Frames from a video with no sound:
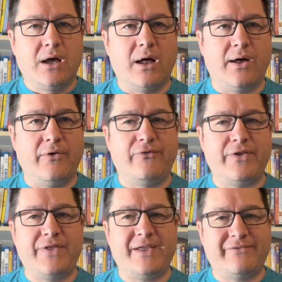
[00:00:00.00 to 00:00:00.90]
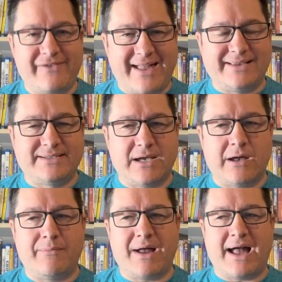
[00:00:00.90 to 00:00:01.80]
of the event.
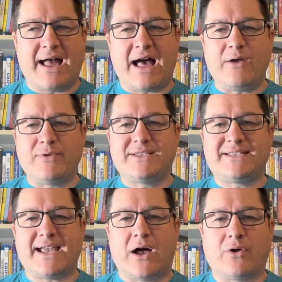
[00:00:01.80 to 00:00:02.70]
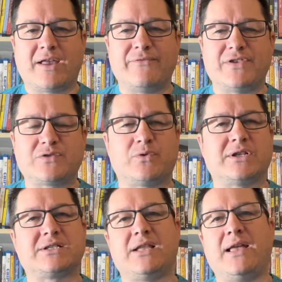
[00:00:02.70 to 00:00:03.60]
Um, I, I would say I'll give this one a
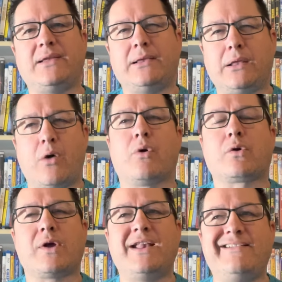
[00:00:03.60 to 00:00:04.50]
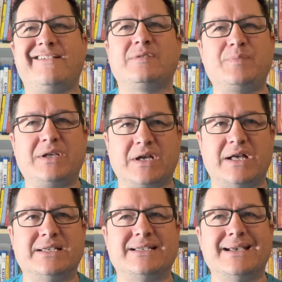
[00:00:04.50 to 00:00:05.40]
slightly lower grade just
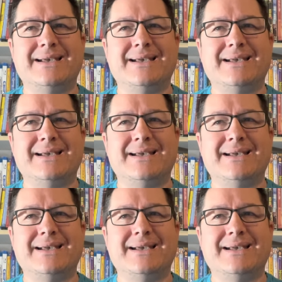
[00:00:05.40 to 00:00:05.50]
because